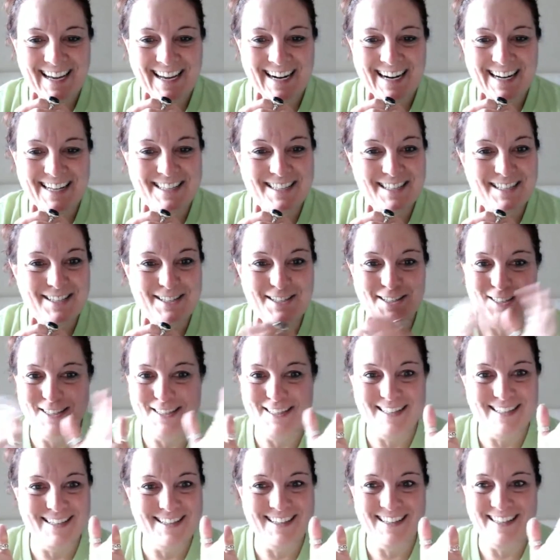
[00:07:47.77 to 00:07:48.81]
And I said,
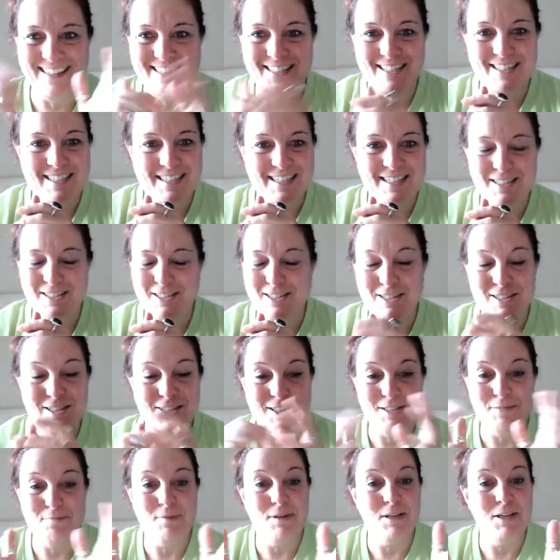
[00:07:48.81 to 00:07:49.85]
she said,
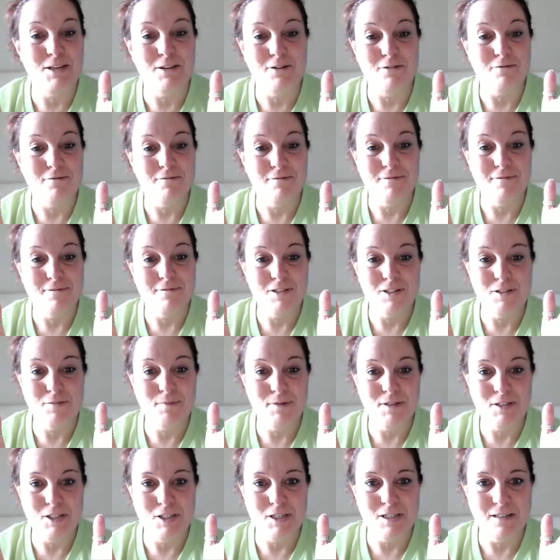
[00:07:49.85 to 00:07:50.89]
just be you,
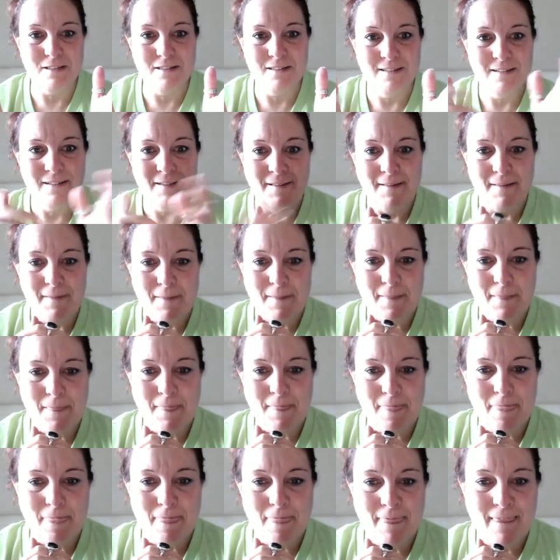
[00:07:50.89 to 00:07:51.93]
just be Jill.
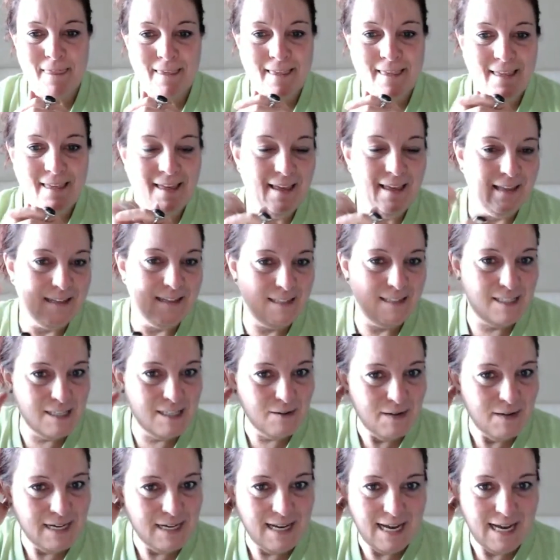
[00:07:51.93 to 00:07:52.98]
And
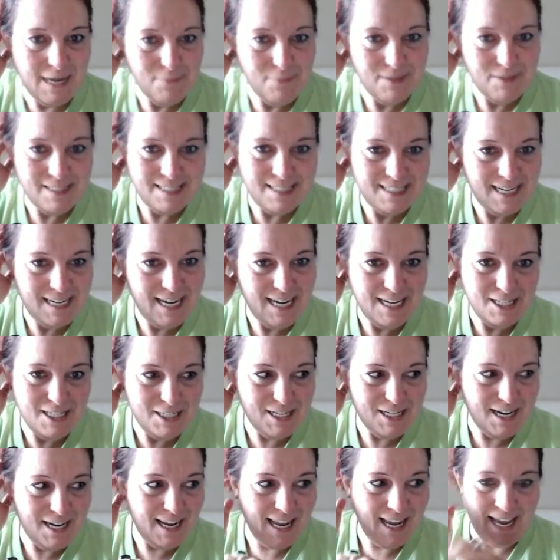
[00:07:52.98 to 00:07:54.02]
so I got up on
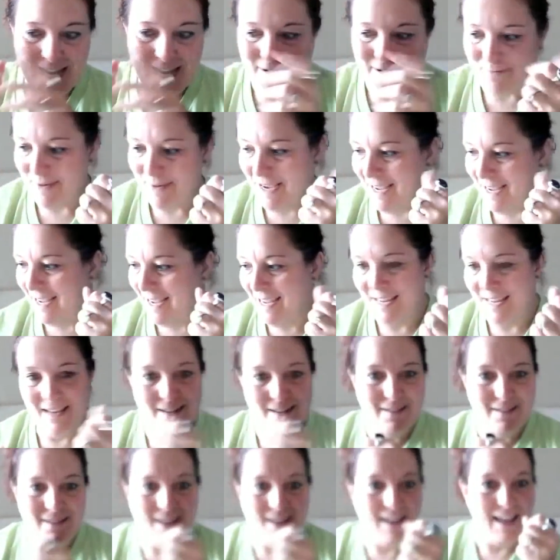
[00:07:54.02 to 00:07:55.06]
stage, and I had my
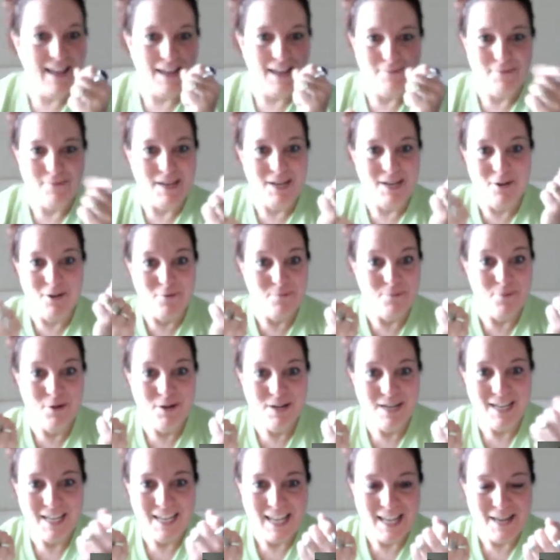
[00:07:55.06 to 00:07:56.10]

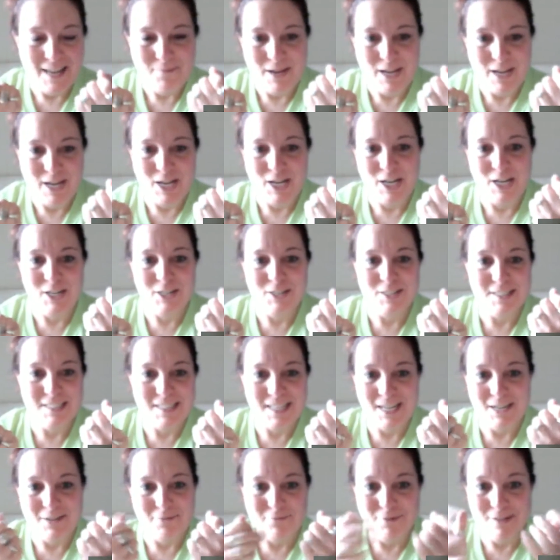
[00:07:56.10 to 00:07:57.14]
notebook and my
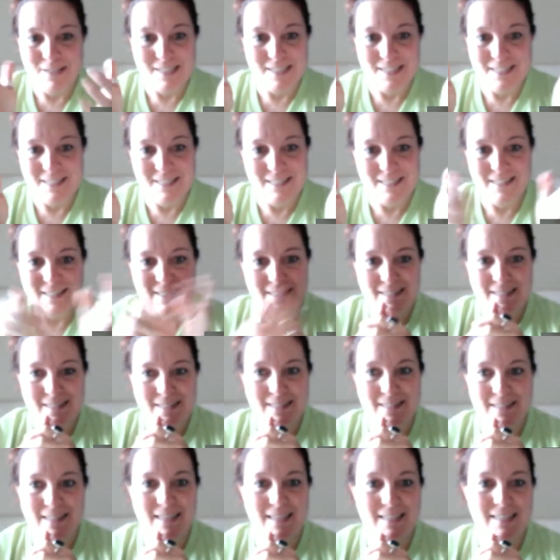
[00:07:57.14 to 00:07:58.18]
cards that I'd written
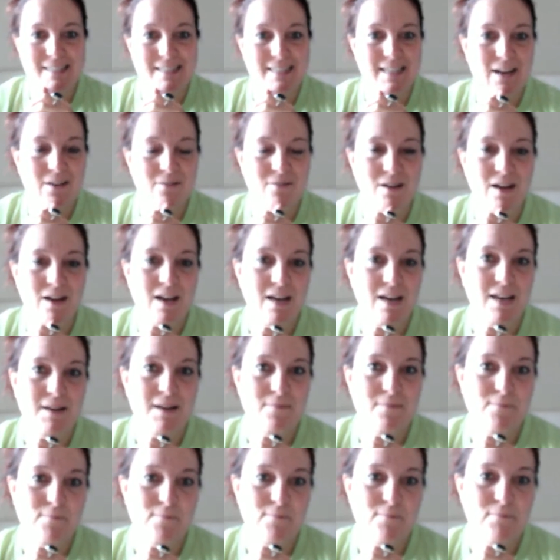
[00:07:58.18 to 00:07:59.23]
things down
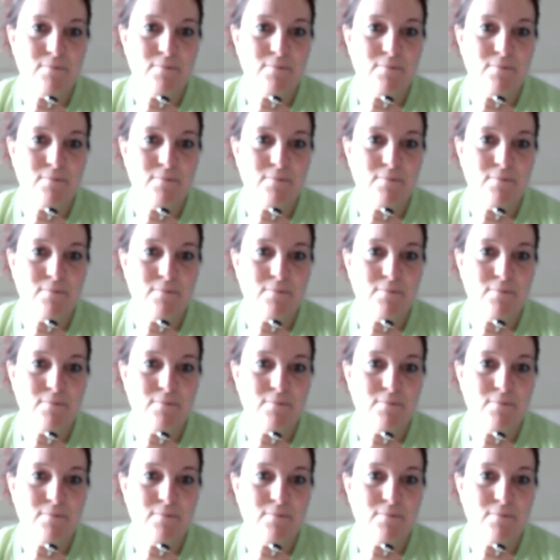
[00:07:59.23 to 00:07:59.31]
on,